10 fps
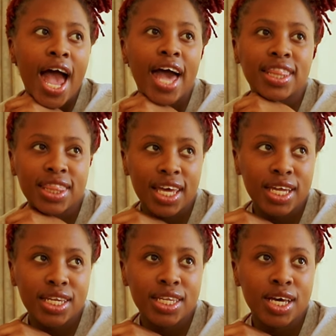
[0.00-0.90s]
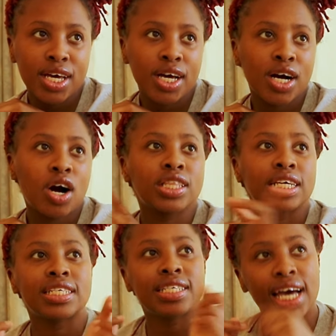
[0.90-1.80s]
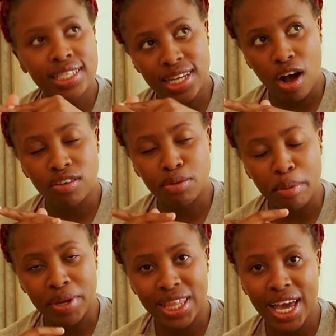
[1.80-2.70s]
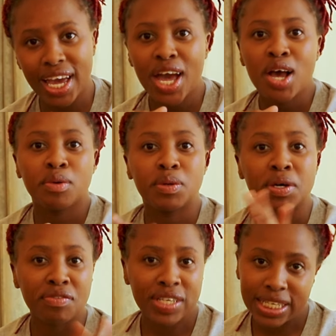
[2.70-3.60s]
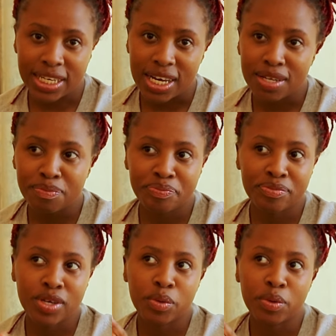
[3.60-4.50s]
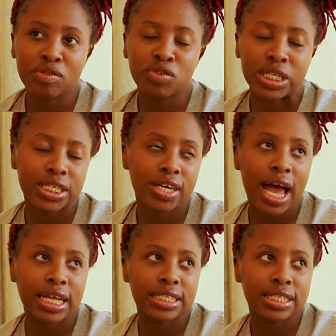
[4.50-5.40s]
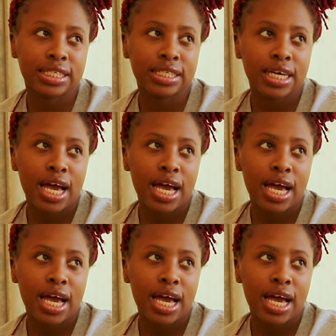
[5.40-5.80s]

And then on the Saturday after my birthday, we went for dinner. We went for dinner at